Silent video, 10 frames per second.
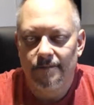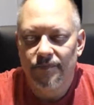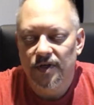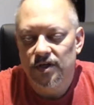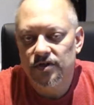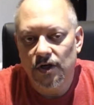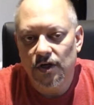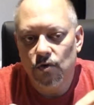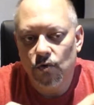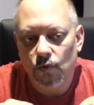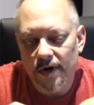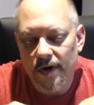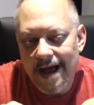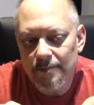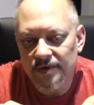So what
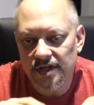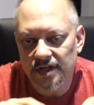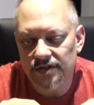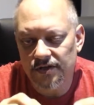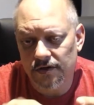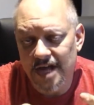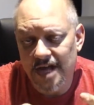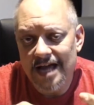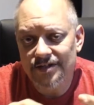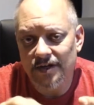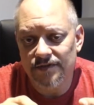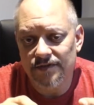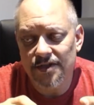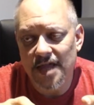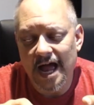happens is there's guys that have
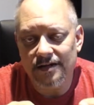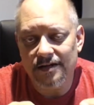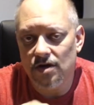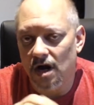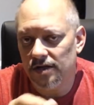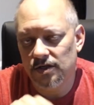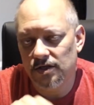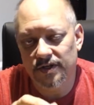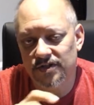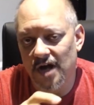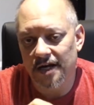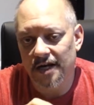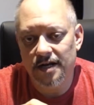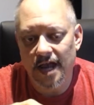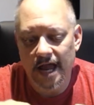done that, gone too
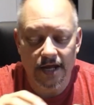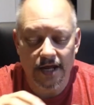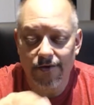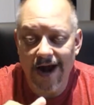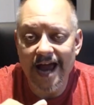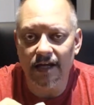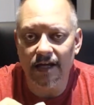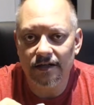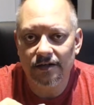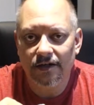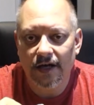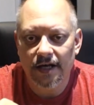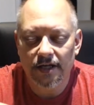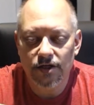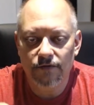excited, and they crack it. And
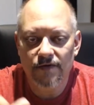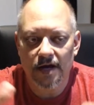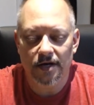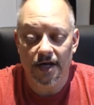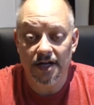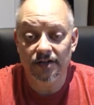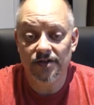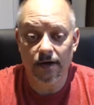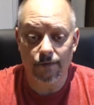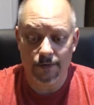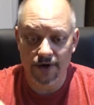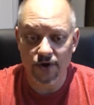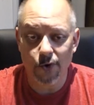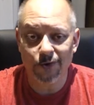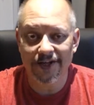then you've got an intake with one
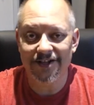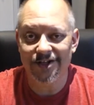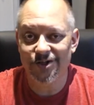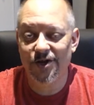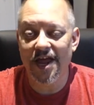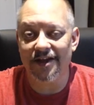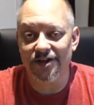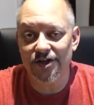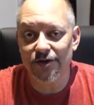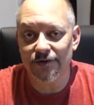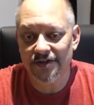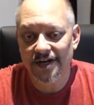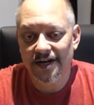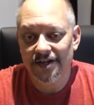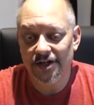hole in it that you can't use,
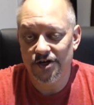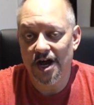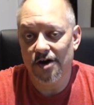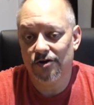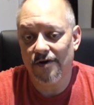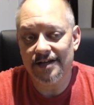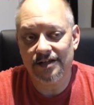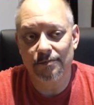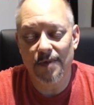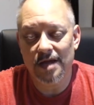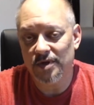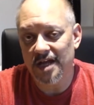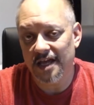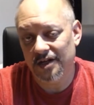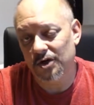that you now cracked, that might be
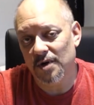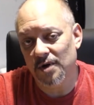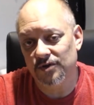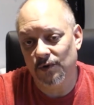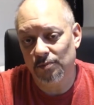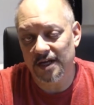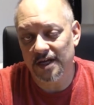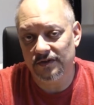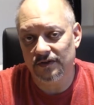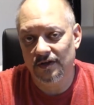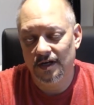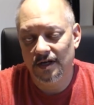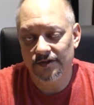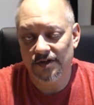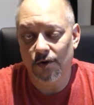$800 to replace
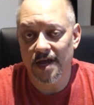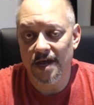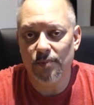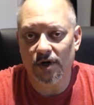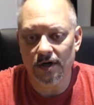as an OEM part.